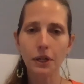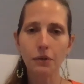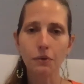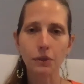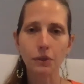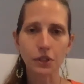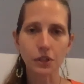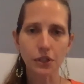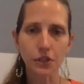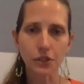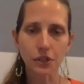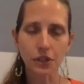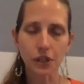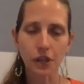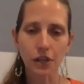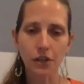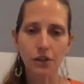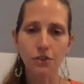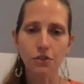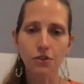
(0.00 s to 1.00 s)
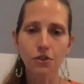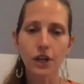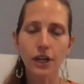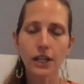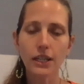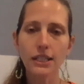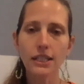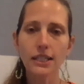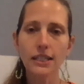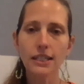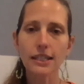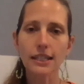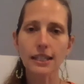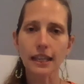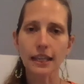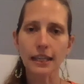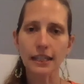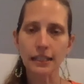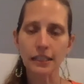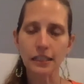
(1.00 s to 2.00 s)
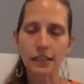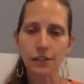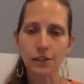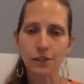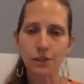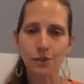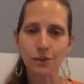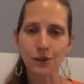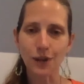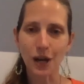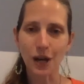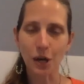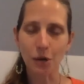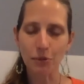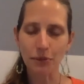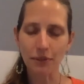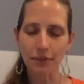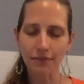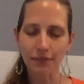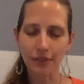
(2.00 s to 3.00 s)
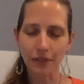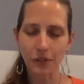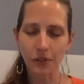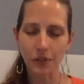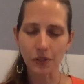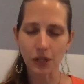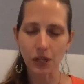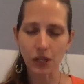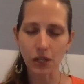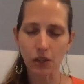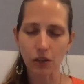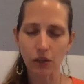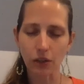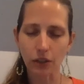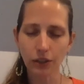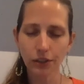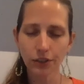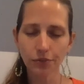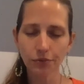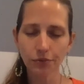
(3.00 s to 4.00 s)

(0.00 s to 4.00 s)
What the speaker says: We're just contracting slightly to help it feel secure.